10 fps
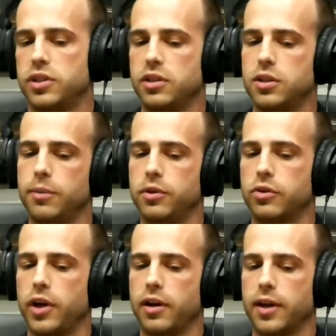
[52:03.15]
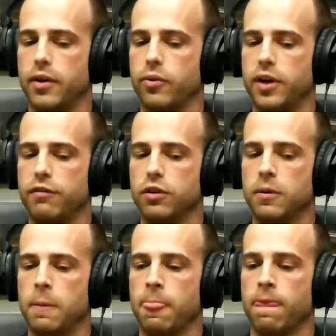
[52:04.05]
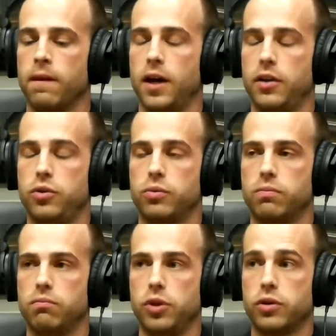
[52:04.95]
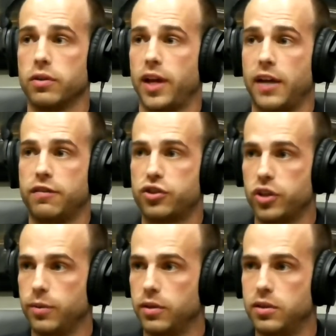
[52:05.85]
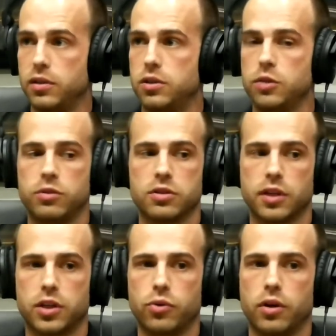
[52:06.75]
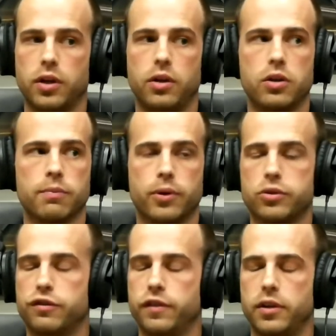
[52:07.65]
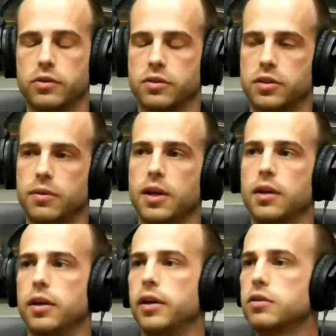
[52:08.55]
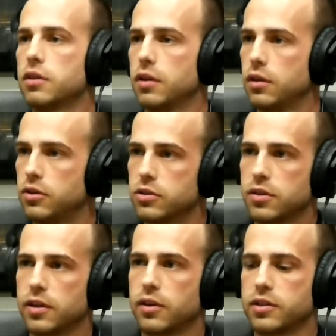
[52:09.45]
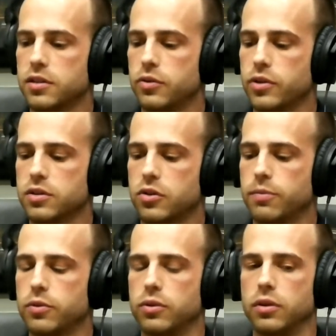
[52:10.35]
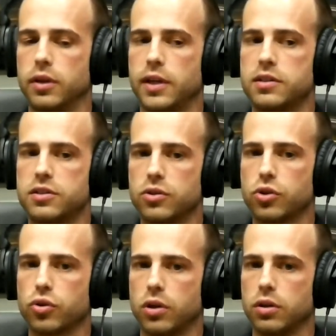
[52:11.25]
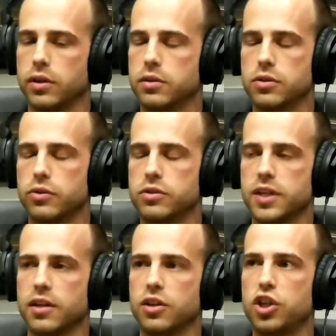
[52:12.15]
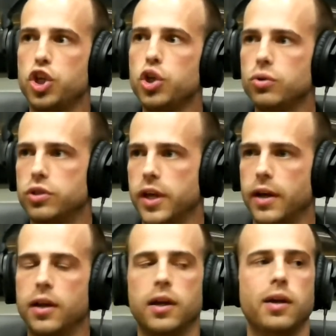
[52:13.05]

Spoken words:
DTube and you create an account, whatever, and you can live stream on DTube just like you are here. You can post your videos on. Now here's the thing, just like I said, the rest of the crypto world, it's still crawling, so it's not huge yet.